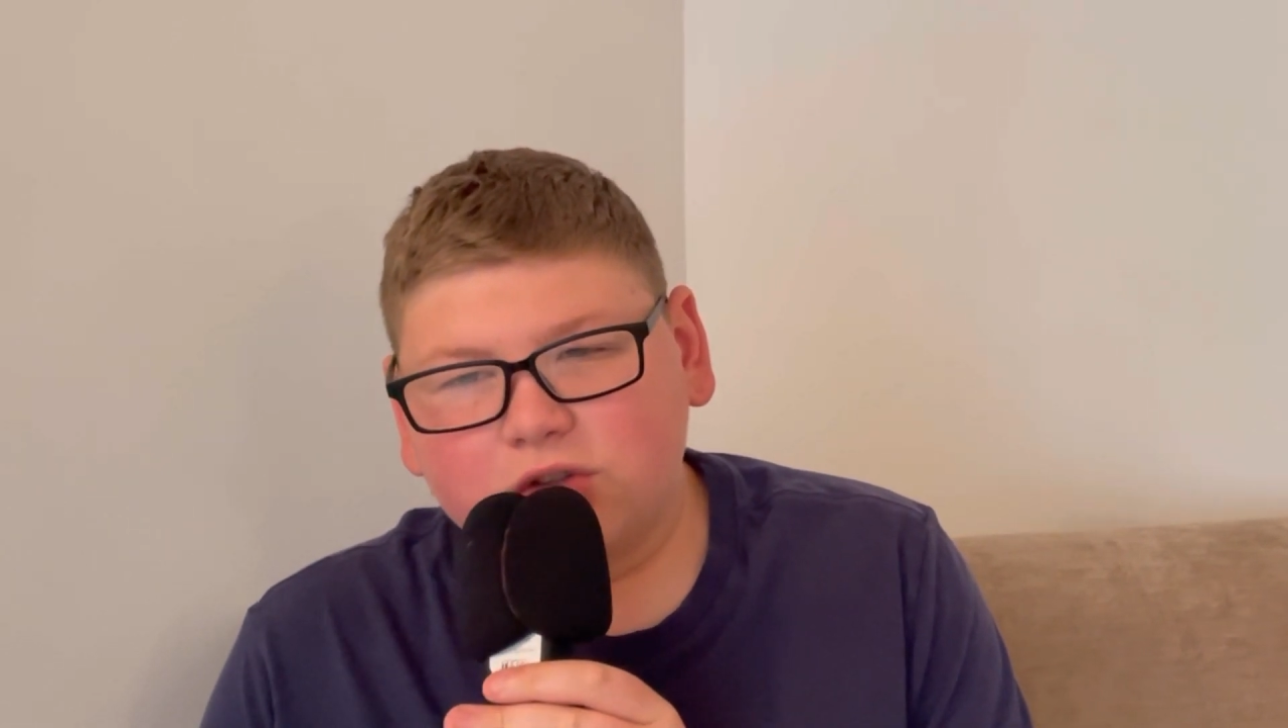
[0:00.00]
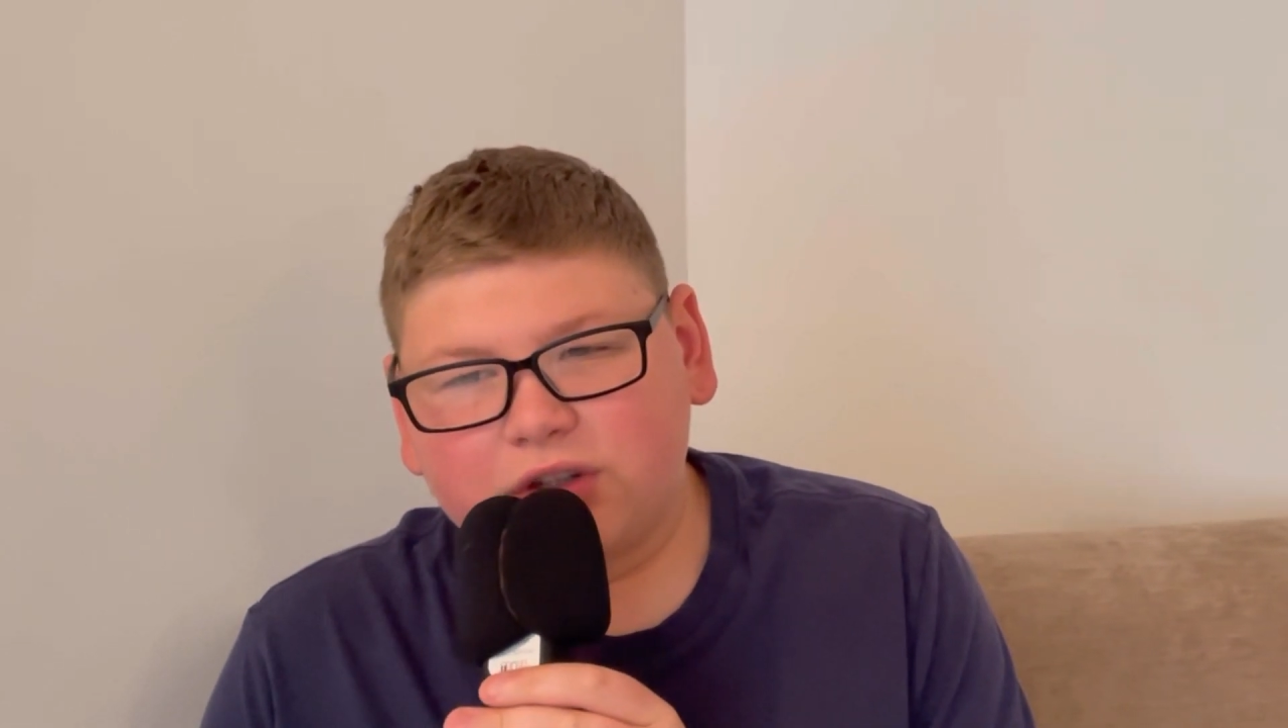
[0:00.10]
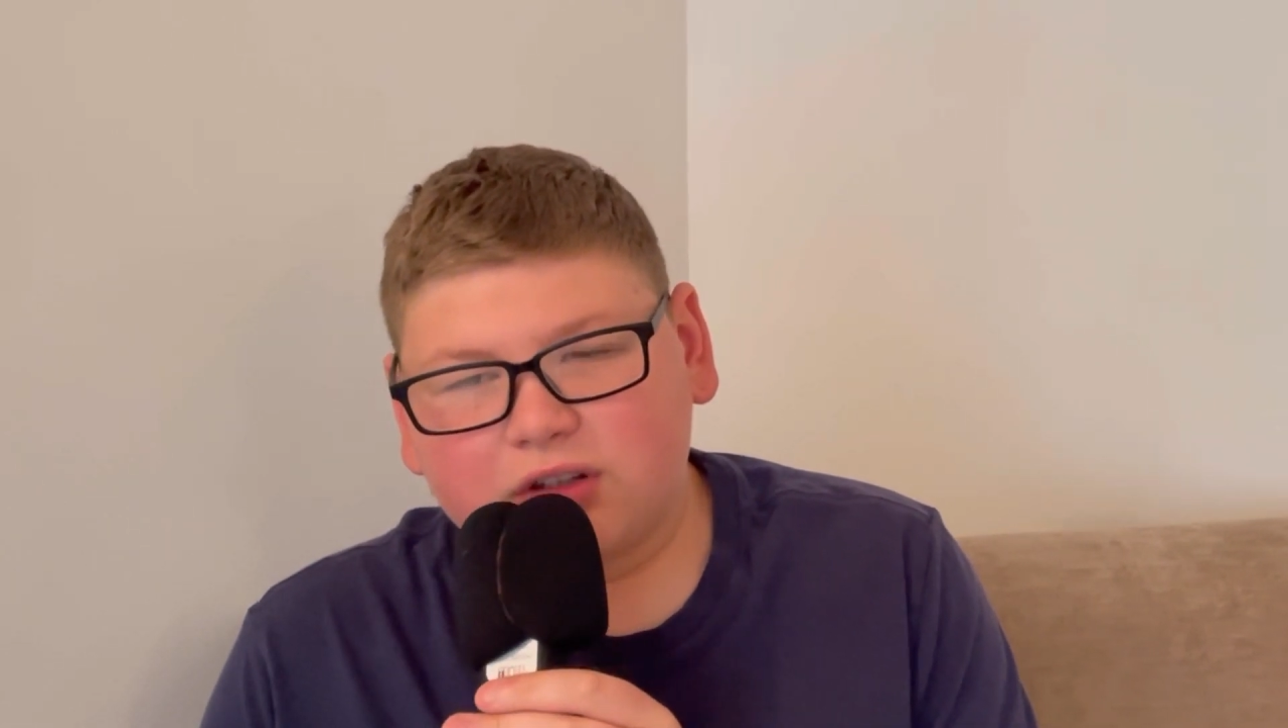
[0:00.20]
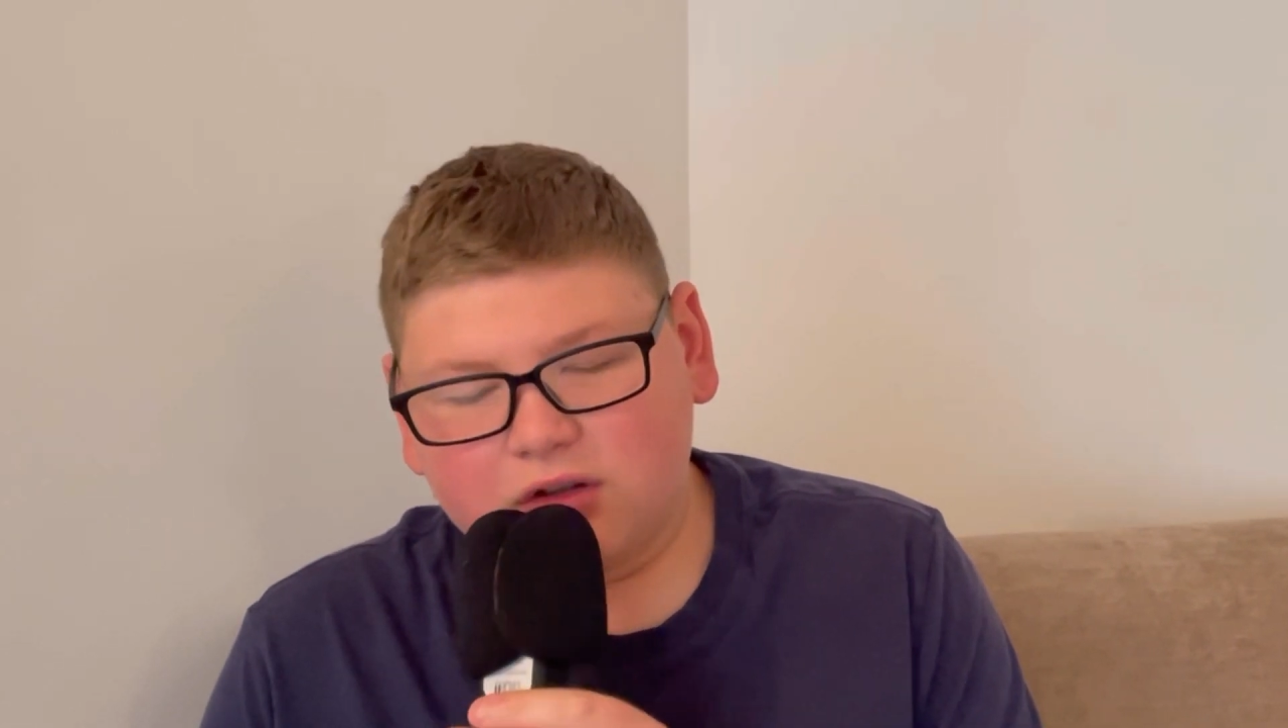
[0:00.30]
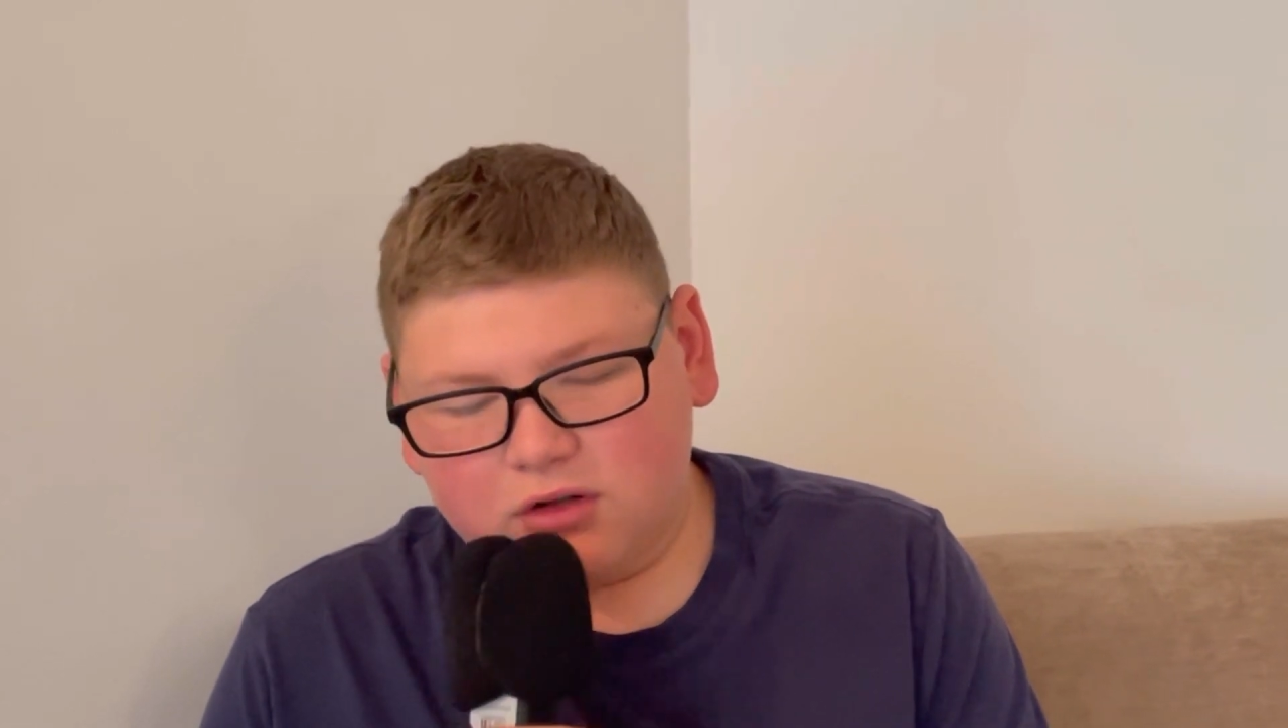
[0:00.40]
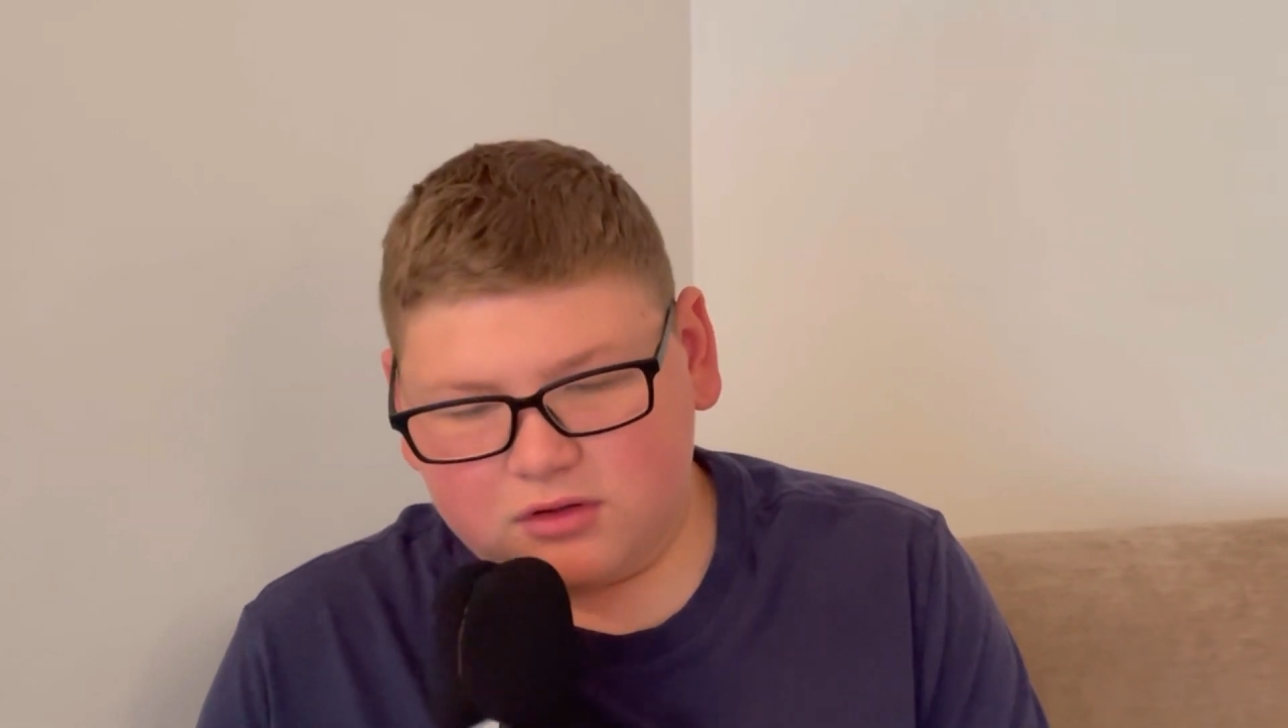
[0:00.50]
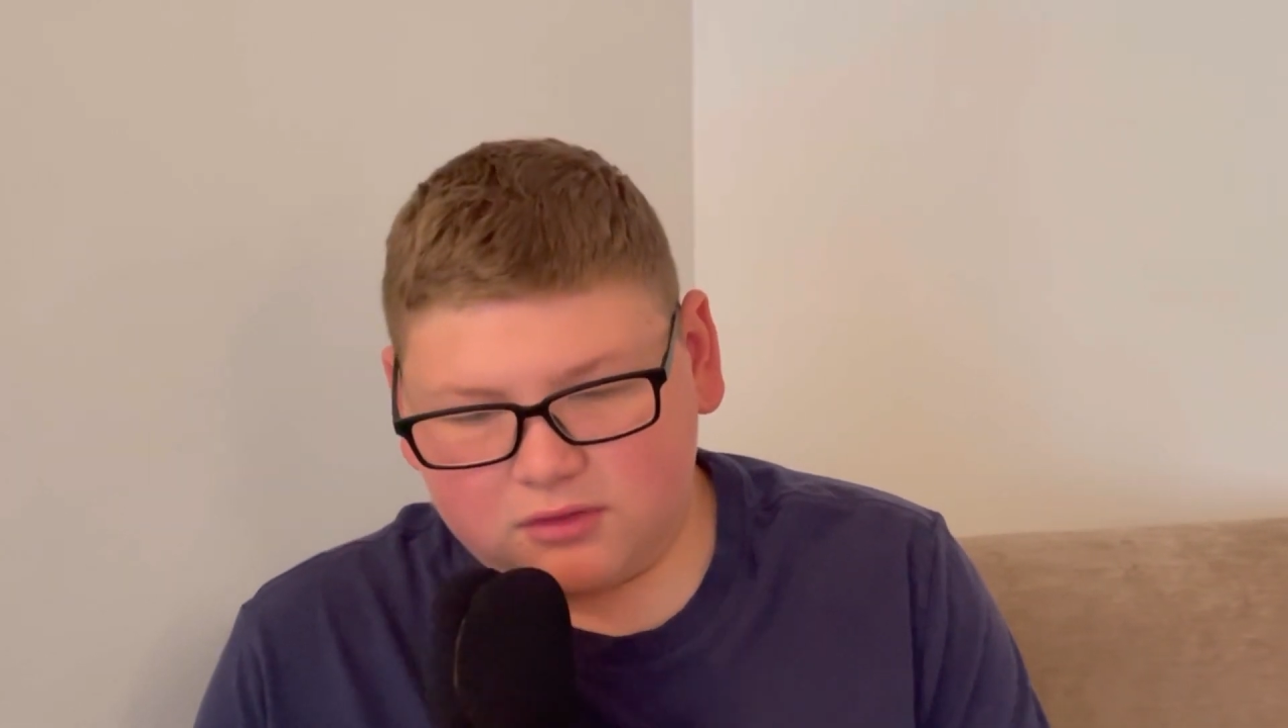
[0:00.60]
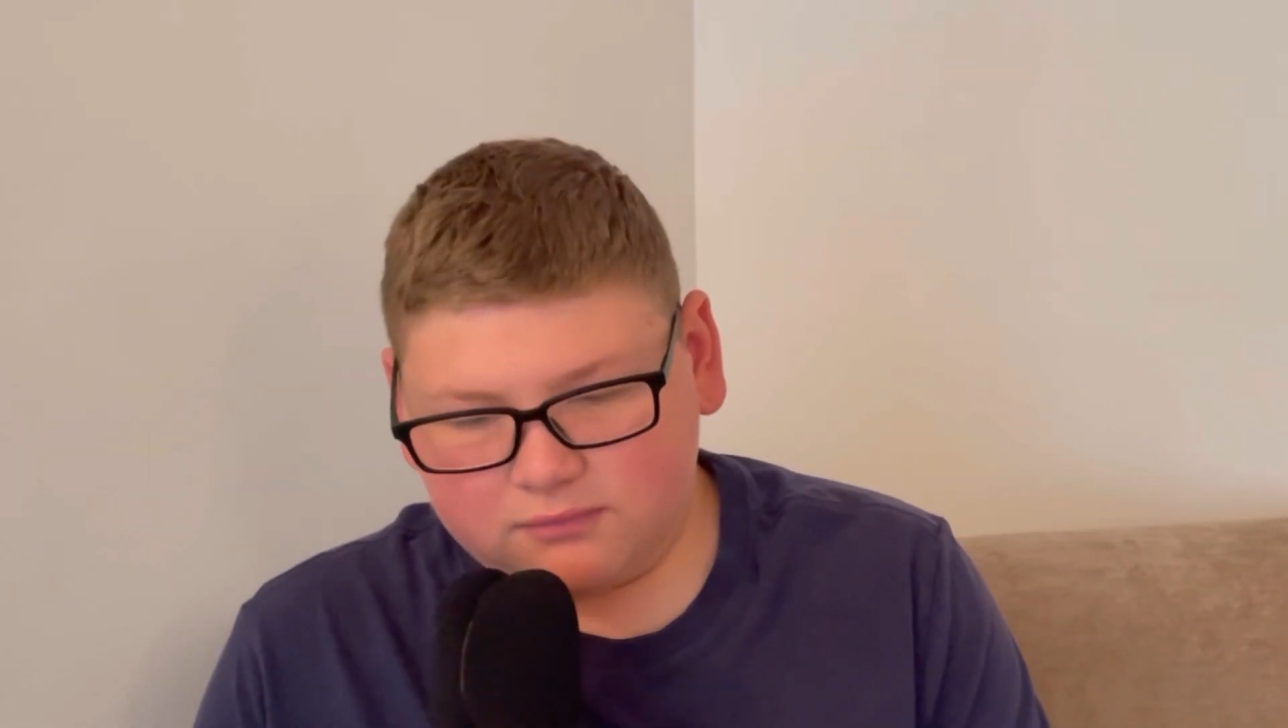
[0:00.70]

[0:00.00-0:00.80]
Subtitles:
scored